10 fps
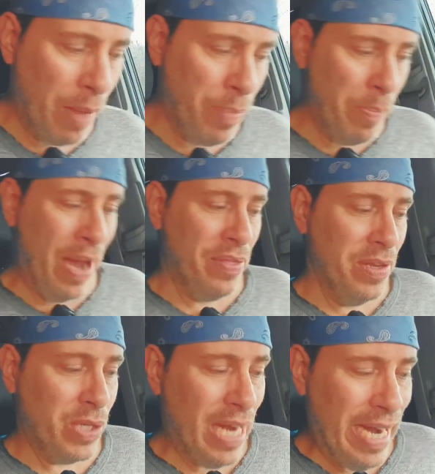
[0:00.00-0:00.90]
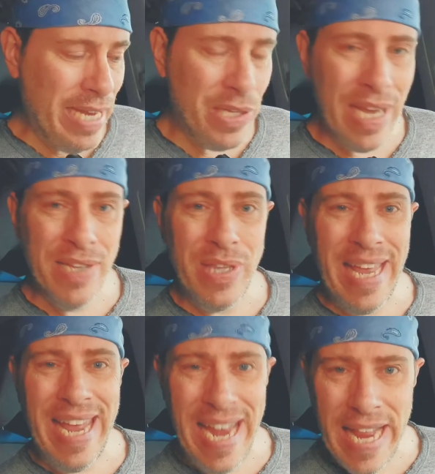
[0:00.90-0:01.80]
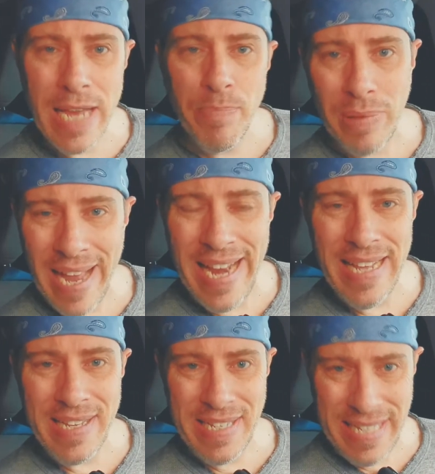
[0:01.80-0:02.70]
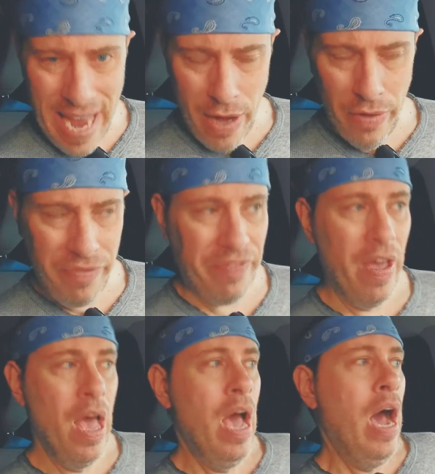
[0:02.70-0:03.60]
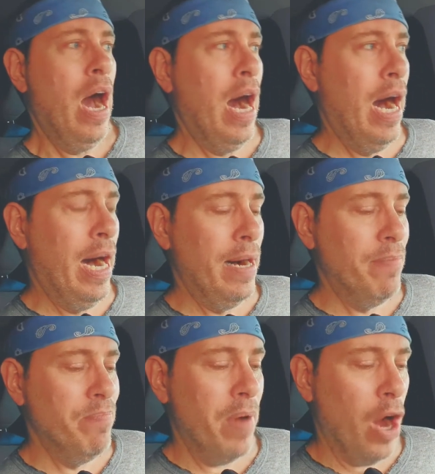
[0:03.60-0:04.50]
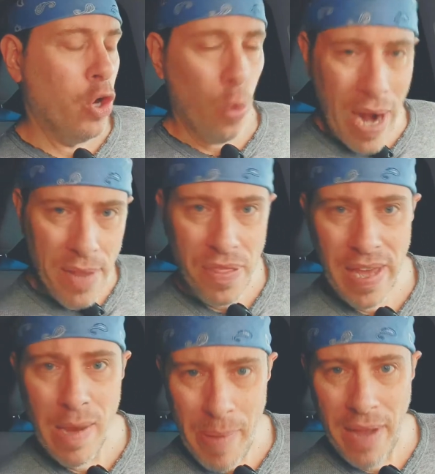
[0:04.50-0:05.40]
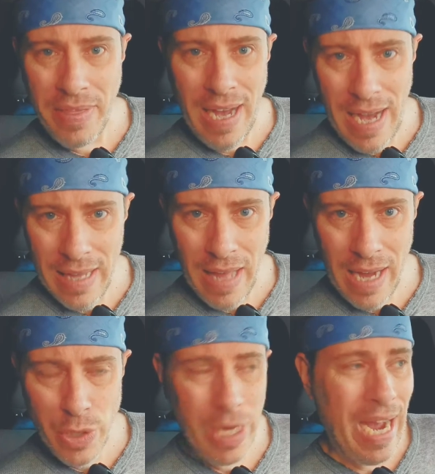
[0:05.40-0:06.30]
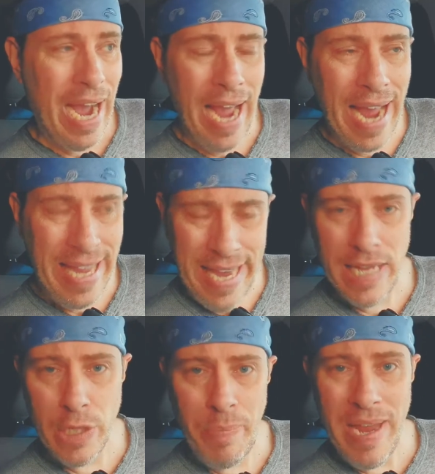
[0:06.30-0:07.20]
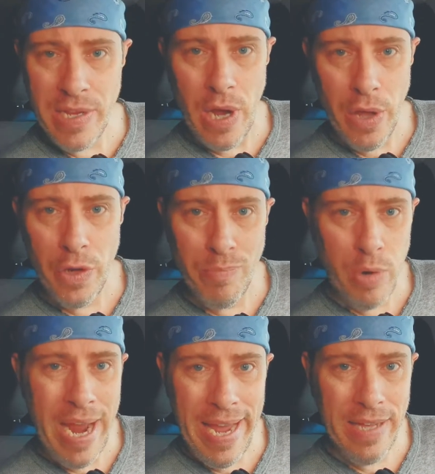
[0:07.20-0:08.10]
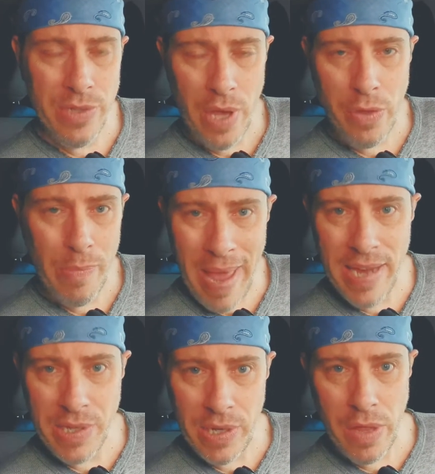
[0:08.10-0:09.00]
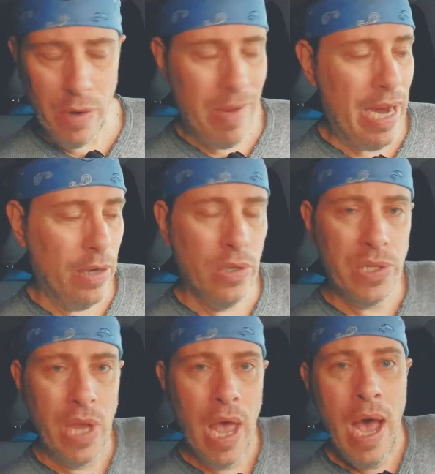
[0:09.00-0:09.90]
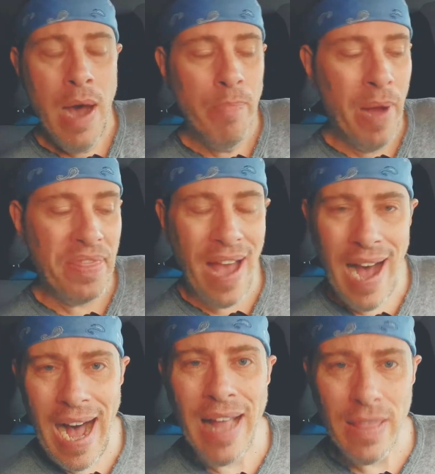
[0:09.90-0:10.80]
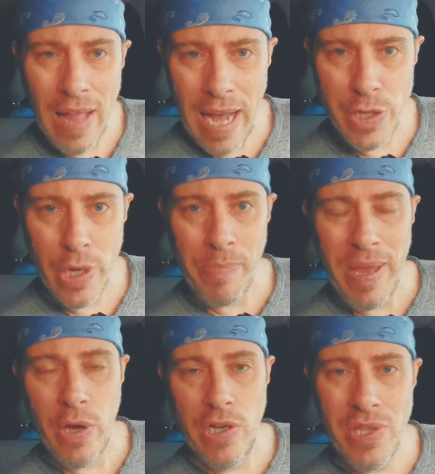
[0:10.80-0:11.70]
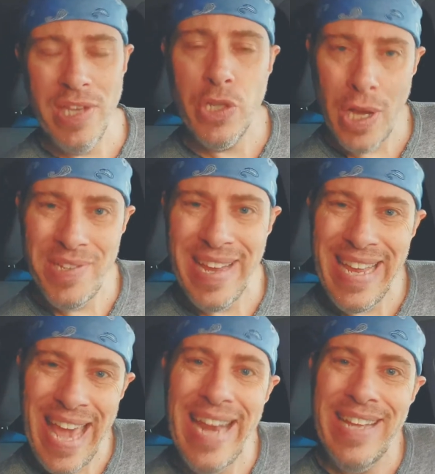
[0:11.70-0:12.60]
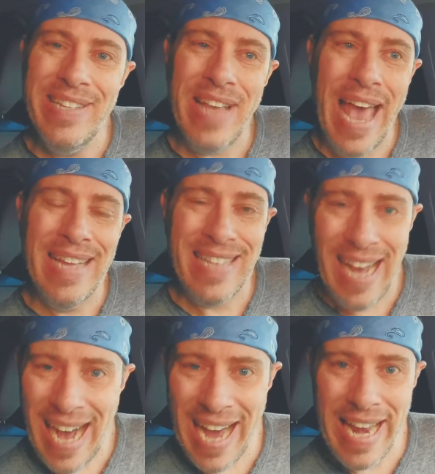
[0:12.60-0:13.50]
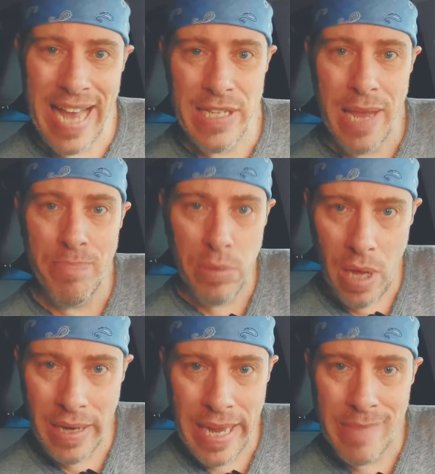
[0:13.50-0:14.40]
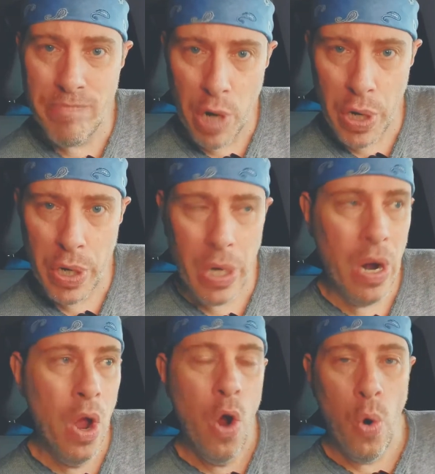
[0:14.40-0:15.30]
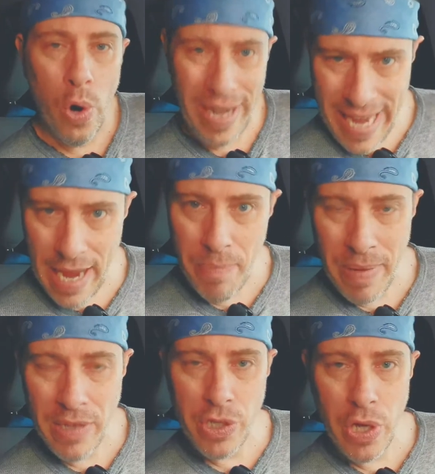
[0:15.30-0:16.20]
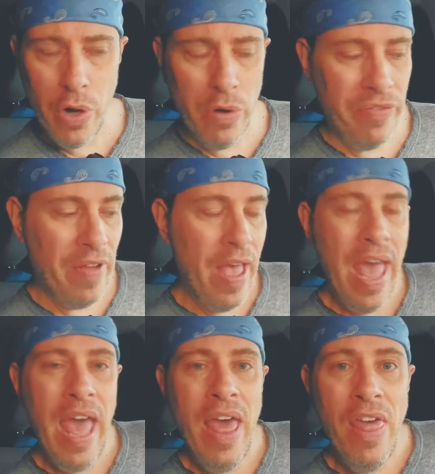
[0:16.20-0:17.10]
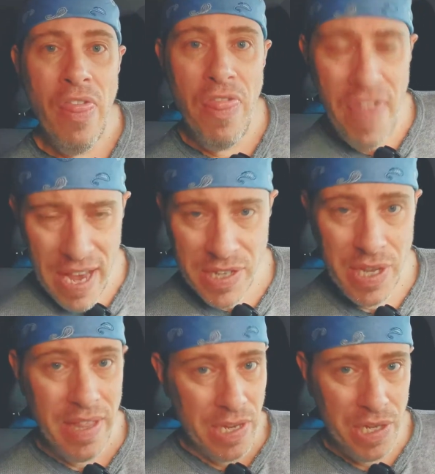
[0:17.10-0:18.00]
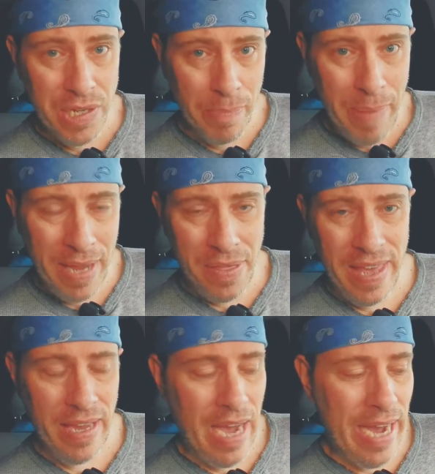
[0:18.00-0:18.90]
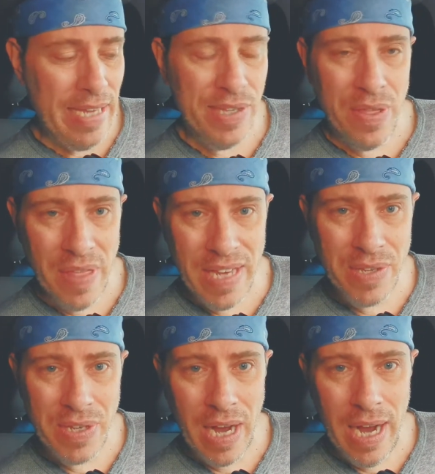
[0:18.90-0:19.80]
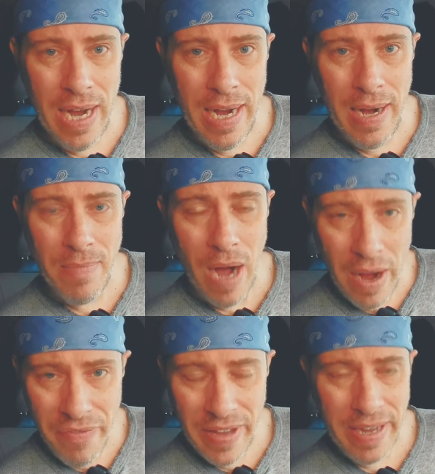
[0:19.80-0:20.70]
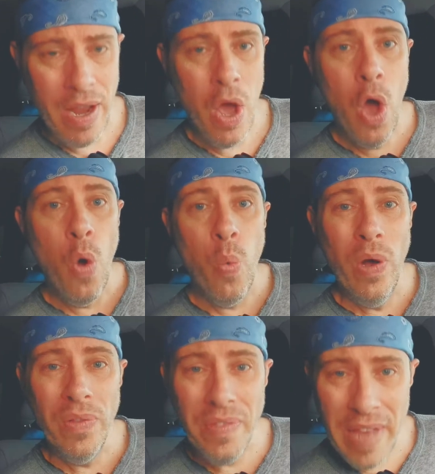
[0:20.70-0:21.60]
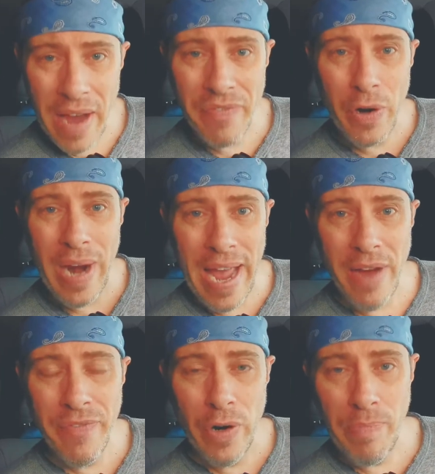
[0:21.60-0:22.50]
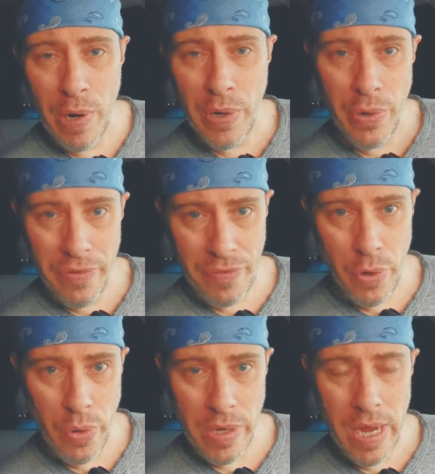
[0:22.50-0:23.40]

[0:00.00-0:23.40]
about this, guys, is the heating plate itself. A great thing about the HotLogic, I can't speak to other brands, other makes, and other models, but the HotLogic, because this doesn't get as hot as a plug-in burner or a camping stove, and this is a big thing, guys, this oven will never ever burn your food.